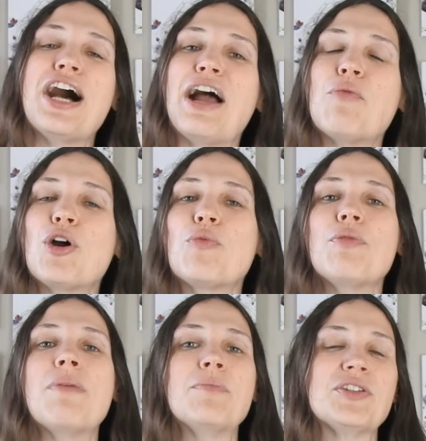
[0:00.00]
I work
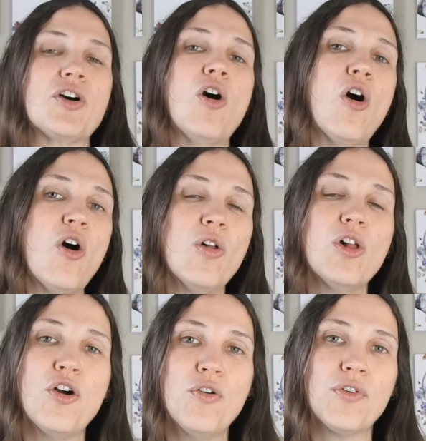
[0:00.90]
with mamas
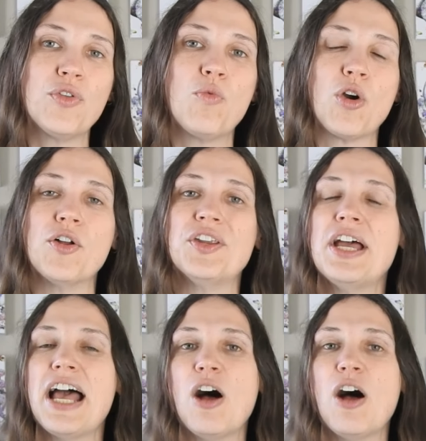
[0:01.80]
all over the world,